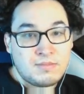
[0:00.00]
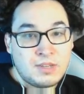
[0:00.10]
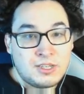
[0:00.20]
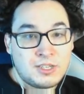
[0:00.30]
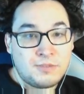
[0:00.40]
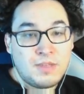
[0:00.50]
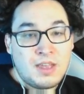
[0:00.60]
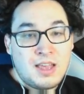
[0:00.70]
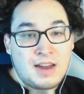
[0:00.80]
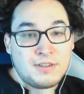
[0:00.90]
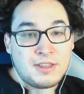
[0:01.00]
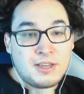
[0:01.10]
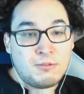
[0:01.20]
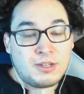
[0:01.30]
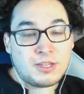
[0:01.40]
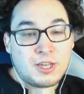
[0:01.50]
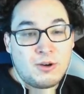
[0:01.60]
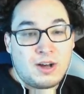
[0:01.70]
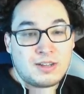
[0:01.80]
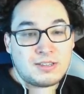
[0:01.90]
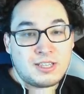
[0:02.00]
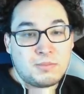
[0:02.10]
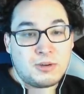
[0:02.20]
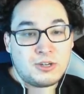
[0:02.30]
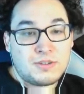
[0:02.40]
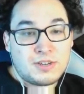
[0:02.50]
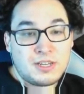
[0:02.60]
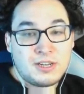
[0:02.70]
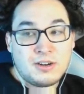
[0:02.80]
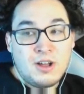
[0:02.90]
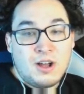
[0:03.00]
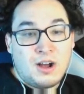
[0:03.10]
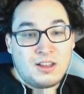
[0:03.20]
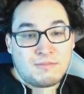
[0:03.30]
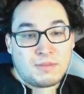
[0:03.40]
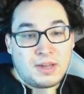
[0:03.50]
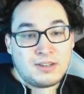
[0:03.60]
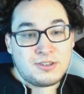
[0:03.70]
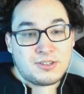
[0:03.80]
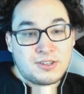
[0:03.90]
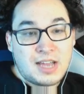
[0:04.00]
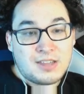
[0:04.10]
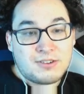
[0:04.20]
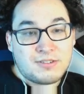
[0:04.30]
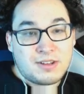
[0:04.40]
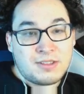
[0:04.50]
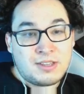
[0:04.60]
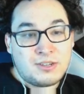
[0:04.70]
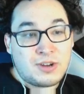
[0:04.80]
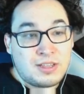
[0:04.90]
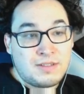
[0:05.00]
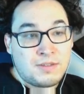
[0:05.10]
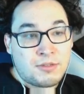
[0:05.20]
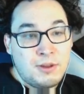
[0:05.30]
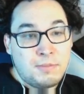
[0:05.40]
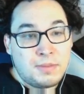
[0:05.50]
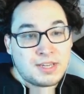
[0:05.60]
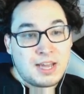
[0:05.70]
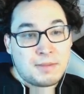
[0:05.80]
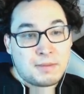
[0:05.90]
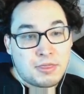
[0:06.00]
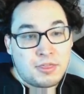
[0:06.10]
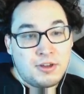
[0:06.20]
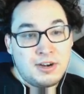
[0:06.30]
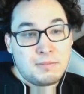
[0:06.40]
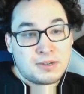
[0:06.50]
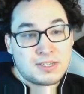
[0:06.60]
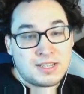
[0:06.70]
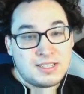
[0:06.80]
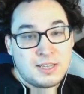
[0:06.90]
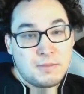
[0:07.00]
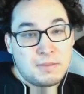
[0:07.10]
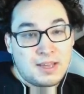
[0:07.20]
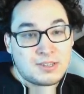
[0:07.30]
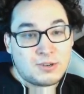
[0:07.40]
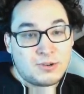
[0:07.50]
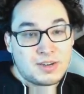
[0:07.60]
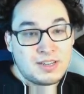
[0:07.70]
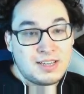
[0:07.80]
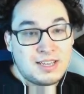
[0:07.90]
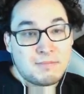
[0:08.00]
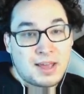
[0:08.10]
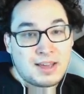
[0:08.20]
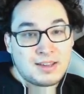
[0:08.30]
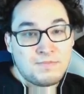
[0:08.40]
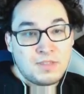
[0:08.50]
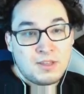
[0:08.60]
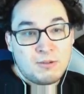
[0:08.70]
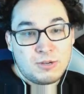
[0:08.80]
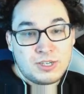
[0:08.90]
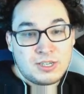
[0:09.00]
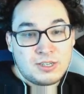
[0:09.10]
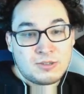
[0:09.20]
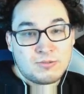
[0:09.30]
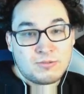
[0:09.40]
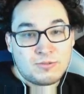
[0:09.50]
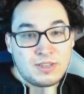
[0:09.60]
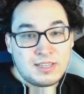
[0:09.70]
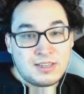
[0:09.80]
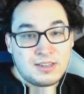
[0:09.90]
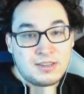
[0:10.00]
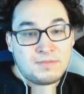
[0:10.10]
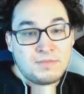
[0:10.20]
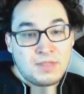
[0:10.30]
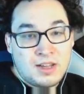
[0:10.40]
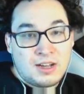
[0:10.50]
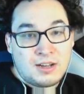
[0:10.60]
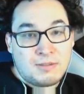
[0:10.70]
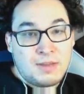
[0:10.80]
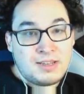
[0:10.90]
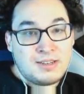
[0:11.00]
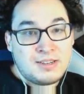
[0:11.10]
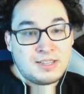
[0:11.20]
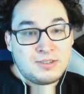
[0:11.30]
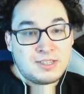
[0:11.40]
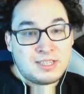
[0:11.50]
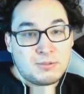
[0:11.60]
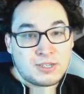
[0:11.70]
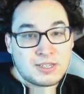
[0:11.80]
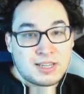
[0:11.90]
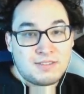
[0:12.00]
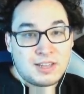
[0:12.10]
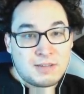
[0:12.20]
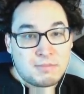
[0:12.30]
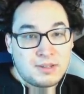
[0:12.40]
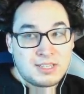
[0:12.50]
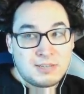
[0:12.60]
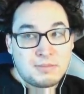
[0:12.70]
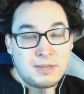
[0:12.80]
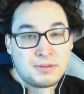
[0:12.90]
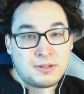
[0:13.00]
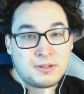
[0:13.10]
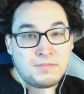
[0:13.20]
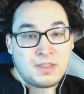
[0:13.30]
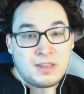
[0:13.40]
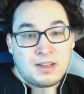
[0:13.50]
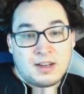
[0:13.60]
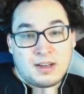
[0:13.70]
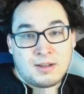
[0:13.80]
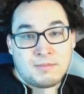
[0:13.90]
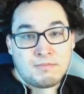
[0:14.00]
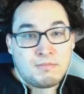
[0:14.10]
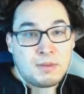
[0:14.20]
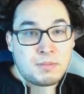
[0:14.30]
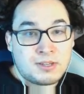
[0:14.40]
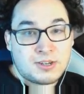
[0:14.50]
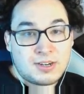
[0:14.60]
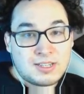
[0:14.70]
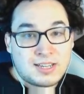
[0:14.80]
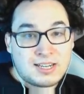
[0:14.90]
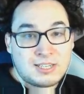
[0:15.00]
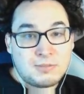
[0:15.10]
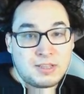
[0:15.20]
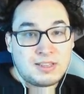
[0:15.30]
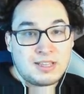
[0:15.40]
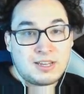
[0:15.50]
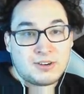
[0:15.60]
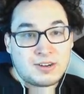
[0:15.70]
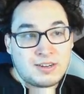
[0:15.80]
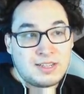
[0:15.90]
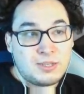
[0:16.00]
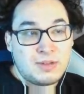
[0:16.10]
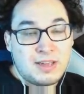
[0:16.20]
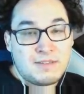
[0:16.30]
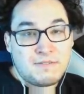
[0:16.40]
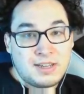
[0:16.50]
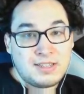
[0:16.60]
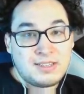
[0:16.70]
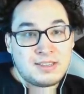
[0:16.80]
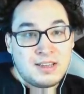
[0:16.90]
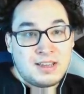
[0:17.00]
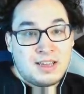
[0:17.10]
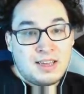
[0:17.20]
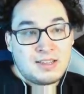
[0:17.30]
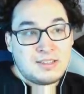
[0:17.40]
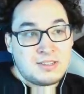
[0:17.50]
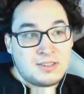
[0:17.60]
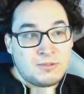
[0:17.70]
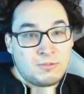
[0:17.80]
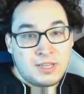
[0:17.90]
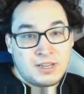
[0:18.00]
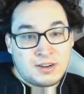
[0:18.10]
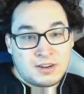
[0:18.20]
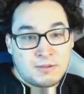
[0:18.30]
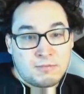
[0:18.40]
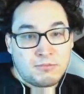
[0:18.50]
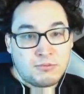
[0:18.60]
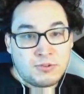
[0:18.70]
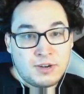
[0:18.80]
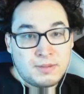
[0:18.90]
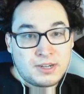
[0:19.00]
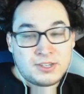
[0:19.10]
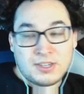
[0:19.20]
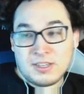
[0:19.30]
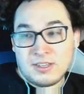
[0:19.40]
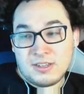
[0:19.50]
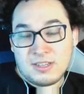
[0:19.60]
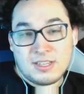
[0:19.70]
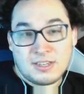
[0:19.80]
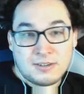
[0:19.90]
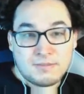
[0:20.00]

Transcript: So everything will go onto this pudge over here. All of my hunters are gathered around the Drow level 3, picking up her 30% DPS aura in back, which is really good. Um, and as you can see, we're just kind of like melting people. Um, people are starting to kind of split later on into a fight, and we are pretty much good here.